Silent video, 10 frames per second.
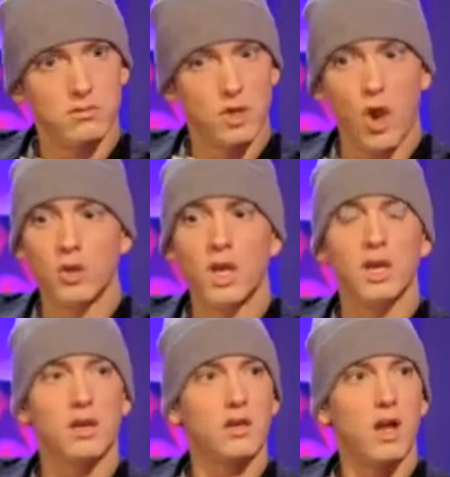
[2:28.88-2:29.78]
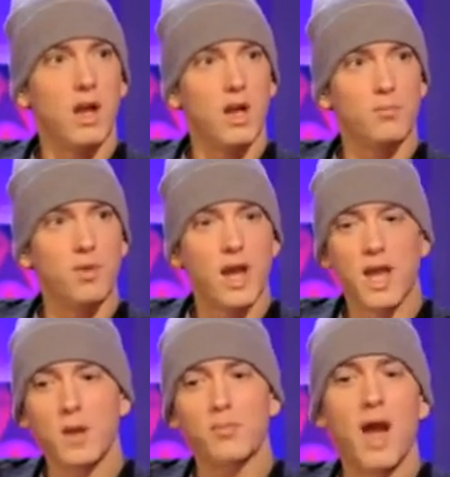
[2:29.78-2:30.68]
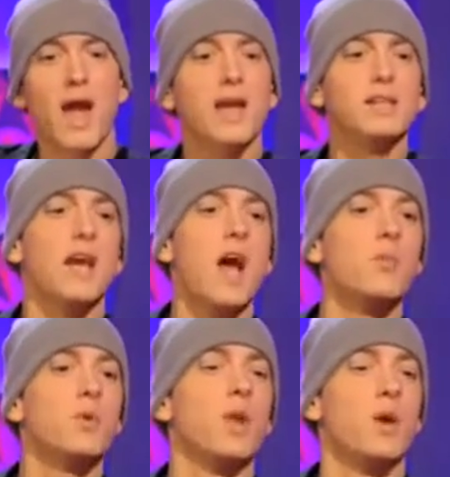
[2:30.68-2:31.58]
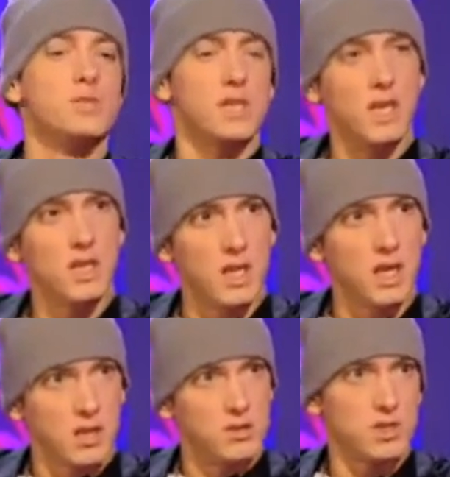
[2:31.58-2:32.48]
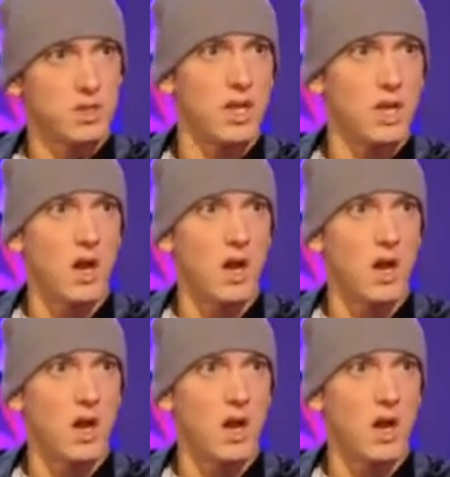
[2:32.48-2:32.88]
Oh, yeah. I had that hobby when I was a kid. Like, I used to collect